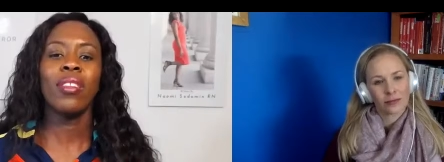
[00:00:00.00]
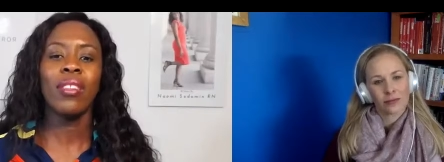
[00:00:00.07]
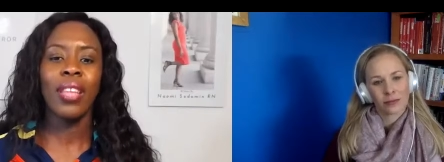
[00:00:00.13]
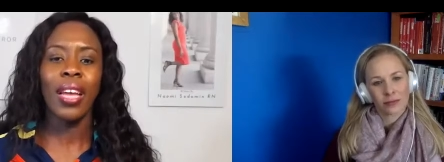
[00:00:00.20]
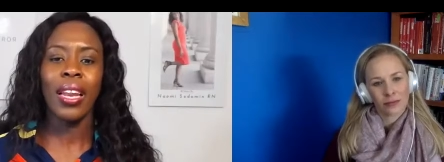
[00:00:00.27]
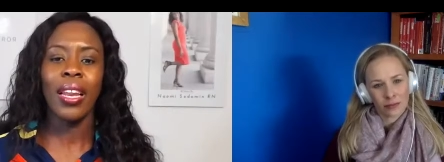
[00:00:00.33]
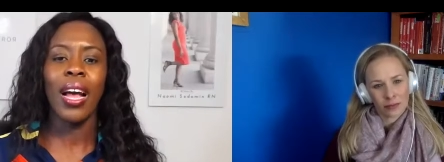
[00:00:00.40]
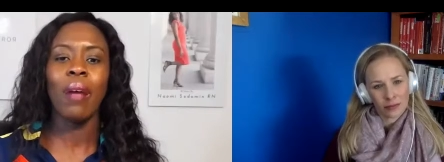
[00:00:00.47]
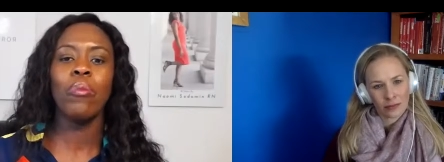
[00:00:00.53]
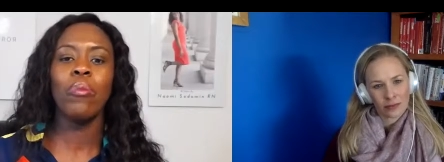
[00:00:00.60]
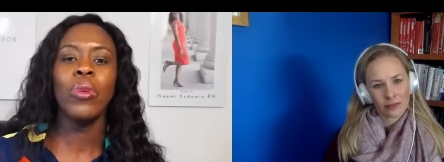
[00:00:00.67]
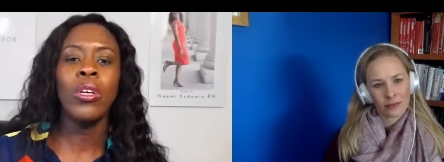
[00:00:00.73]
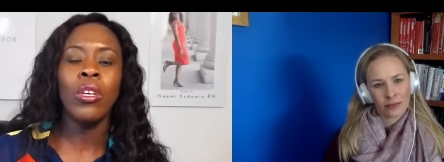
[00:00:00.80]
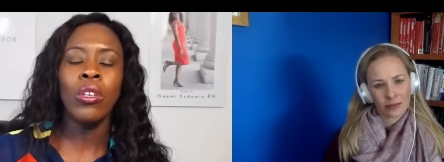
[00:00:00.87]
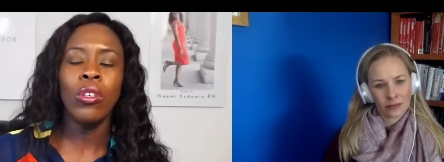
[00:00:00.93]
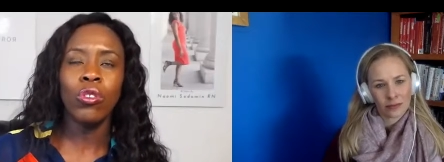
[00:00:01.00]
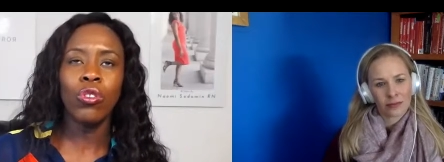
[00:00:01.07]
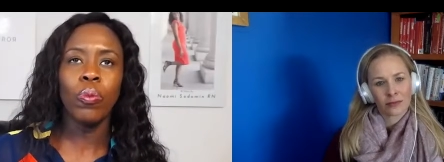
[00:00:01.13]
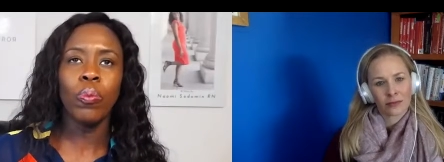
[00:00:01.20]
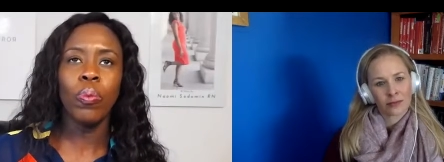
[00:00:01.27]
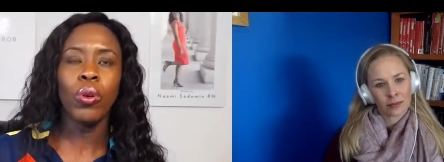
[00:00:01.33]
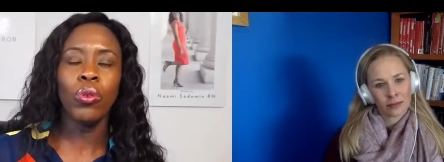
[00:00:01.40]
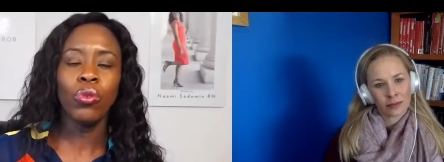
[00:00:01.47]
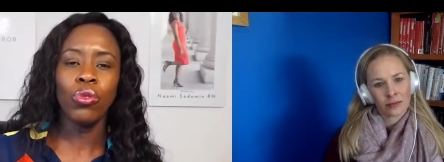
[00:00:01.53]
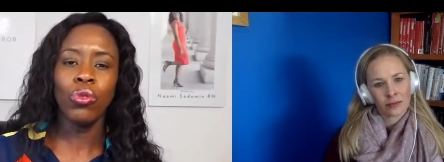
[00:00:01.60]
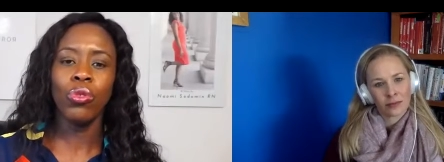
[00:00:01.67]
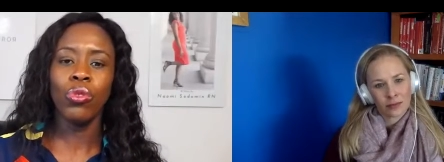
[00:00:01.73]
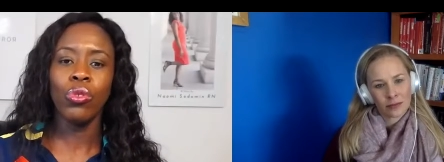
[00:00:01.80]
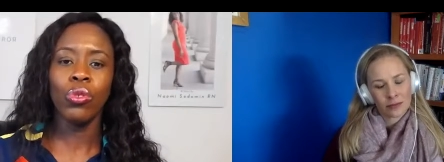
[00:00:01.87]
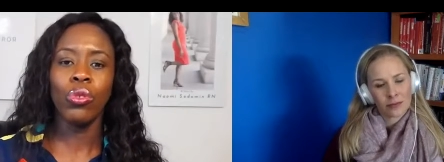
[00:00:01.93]
Speaker 1: that I'm supposed to
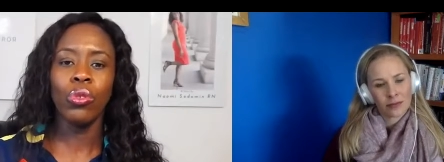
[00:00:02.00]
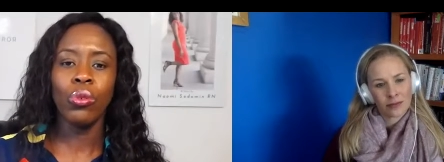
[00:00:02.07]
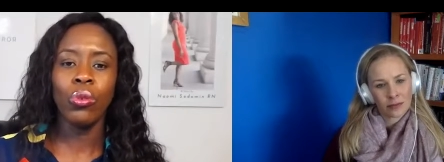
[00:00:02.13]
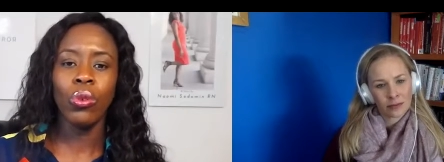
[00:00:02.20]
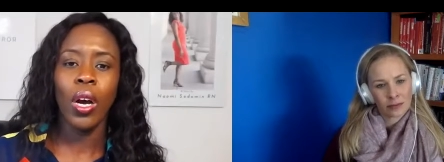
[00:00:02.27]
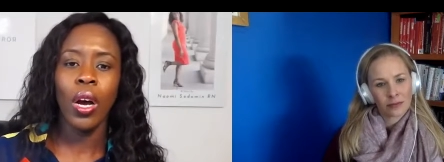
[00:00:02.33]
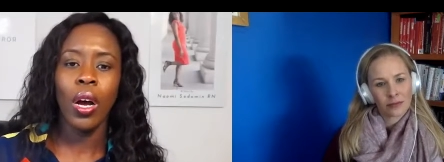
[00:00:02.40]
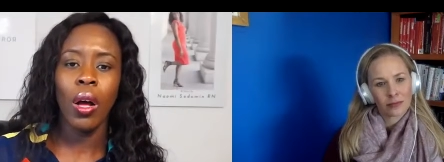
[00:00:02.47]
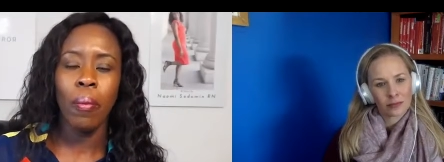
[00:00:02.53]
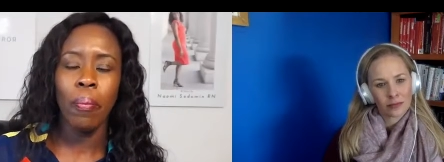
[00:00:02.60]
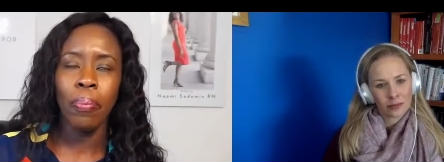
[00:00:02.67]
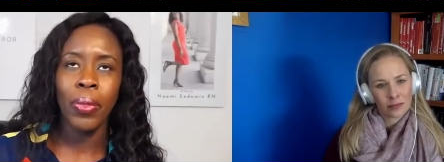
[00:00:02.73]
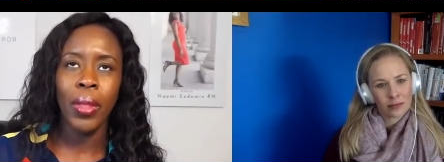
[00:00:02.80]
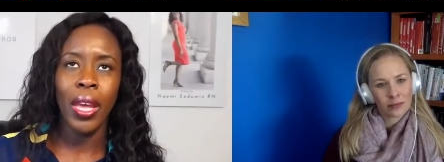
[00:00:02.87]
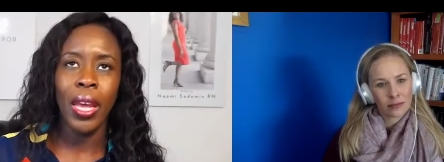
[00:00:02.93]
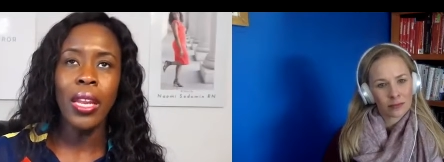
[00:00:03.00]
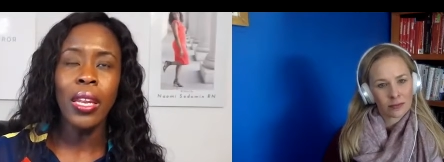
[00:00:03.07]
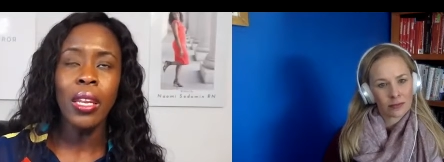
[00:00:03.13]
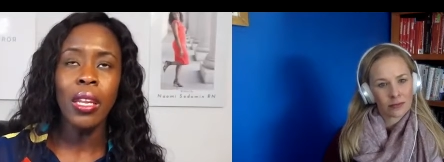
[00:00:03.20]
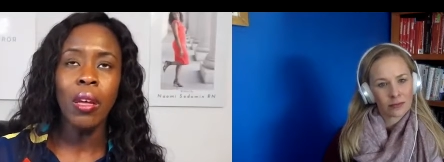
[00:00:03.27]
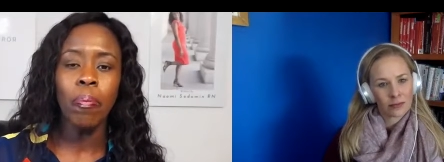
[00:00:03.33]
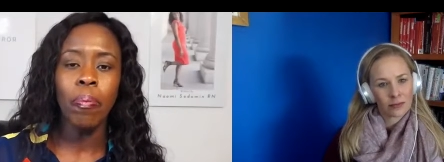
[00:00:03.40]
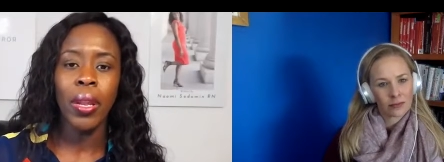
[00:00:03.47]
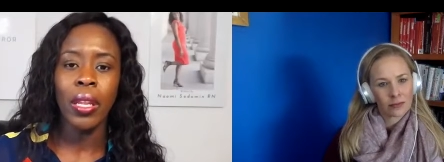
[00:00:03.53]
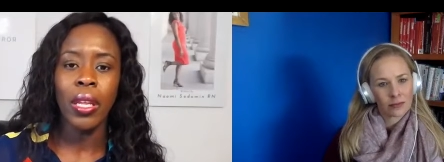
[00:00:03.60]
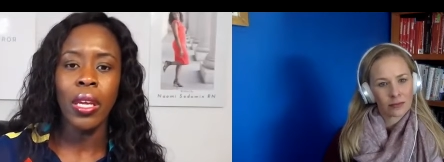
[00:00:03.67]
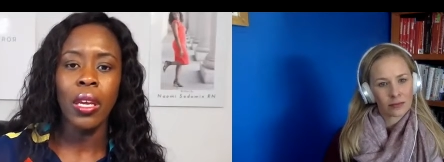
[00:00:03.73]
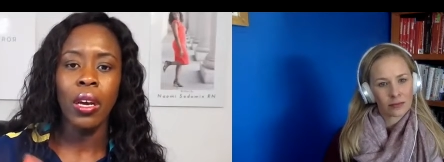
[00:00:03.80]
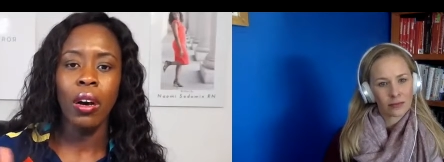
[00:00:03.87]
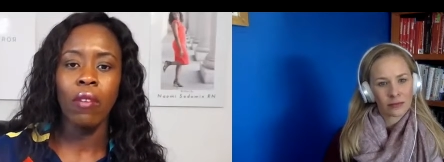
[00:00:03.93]
do, in the plea
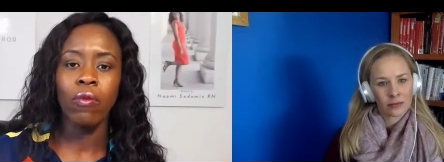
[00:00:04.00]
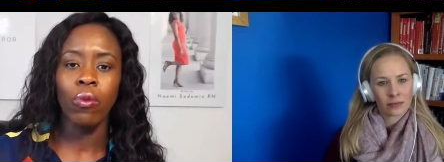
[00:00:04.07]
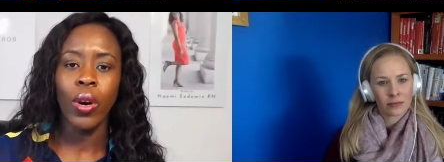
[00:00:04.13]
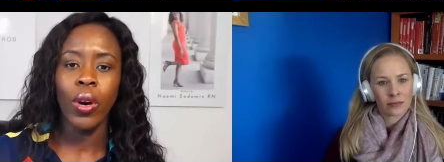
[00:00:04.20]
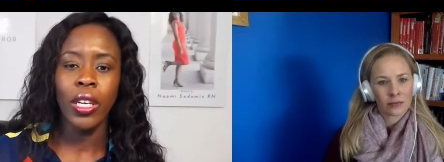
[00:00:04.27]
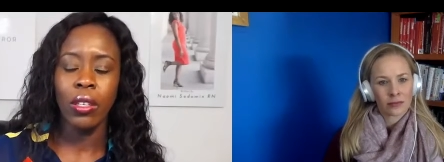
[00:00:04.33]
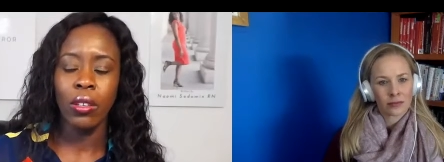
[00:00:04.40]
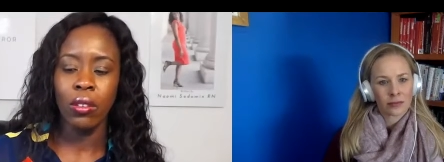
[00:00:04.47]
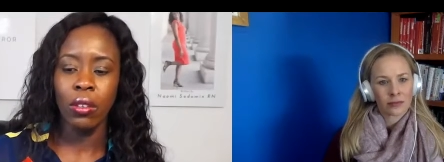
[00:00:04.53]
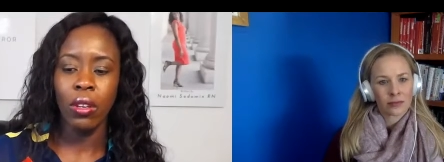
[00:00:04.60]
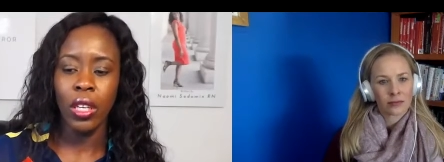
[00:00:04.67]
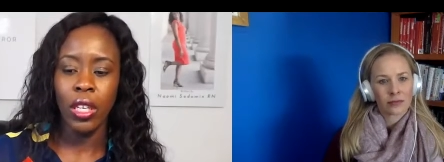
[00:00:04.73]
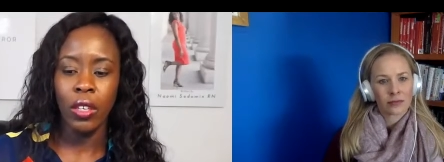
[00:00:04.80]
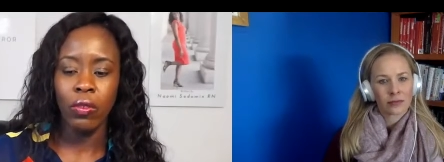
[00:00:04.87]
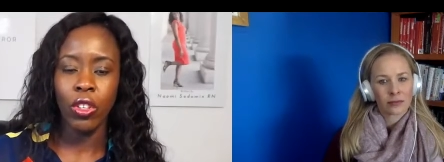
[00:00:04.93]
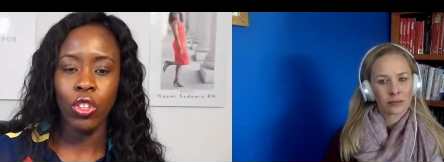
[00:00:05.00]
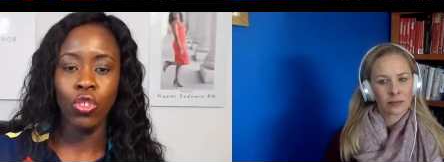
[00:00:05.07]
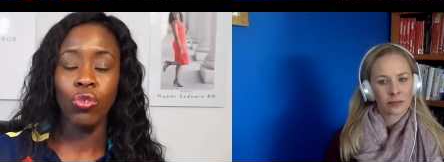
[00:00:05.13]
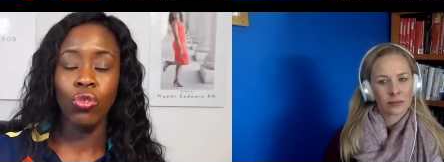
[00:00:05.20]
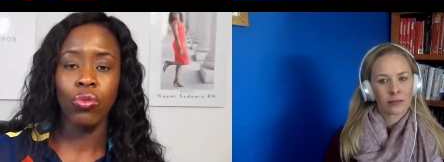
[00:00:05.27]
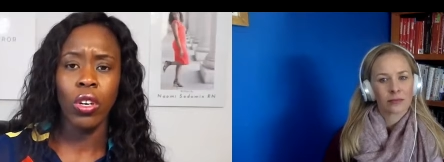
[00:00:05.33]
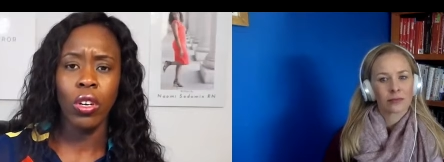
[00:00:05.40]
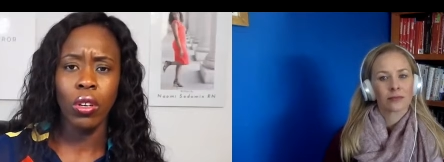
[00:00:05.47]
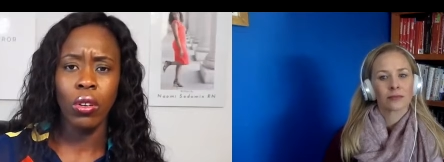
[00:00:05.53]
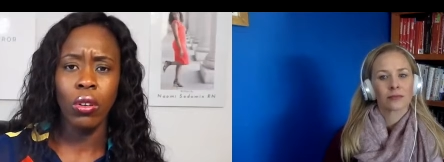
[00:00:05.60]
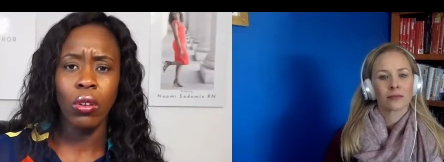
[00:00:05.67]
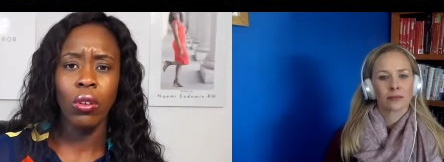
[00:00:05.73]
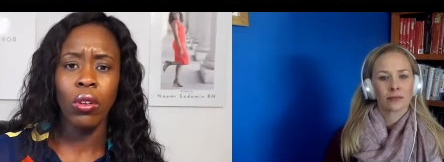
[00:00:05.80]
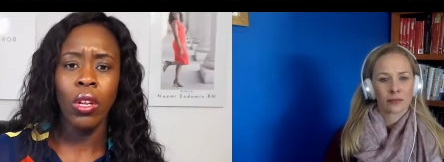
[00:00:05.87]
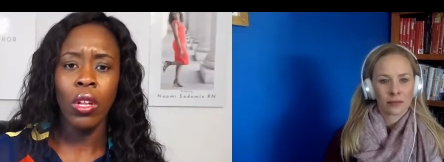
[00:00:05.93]
of wanting to leave the struggle,
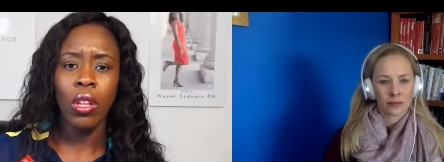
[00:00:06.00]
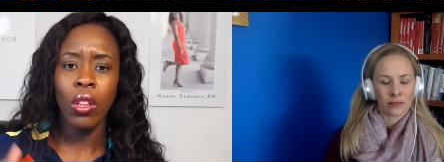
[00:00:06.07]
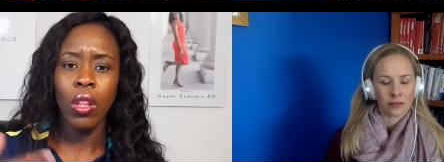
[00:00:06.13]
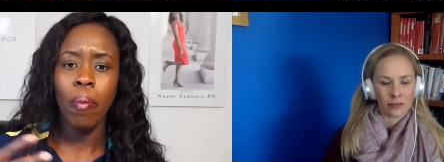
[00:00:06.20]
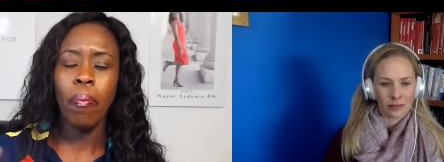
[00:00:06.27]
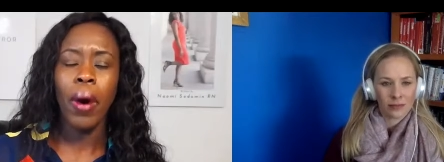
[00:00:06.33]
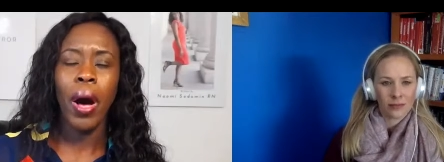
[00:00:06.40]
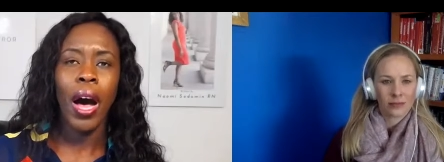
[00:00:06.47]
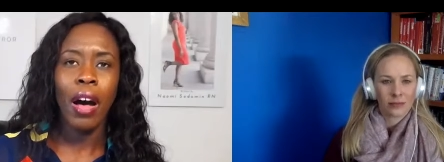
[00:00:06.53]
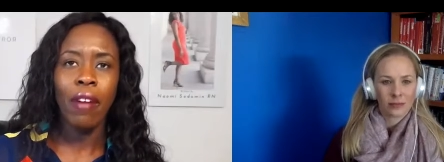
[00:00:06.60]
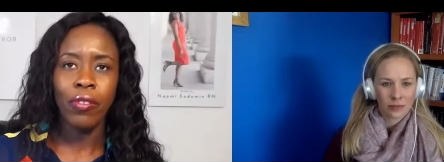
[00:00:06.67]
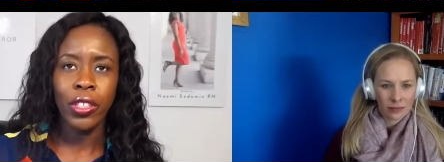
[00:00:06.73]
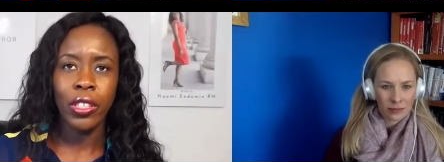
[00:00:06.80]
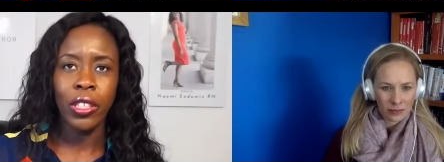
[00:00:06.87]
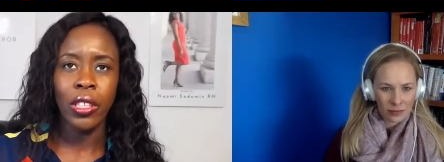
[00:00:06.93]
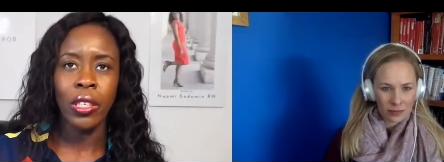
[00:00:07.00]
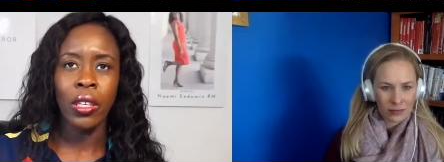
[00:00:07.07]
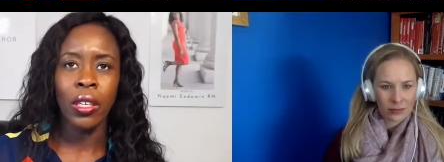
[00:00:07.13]
the poverty,